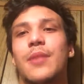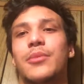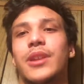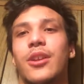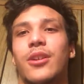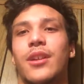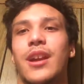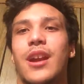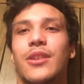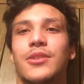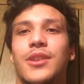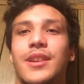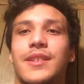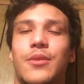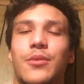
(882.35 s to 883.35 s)
play your
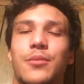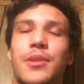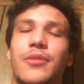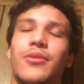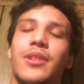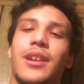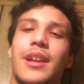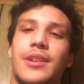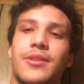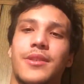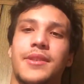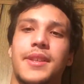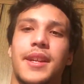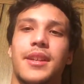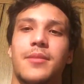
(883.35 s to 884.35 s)
character, because that would be really
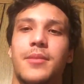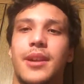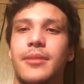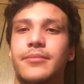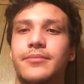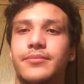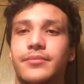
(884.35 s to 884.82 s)
interesting to me.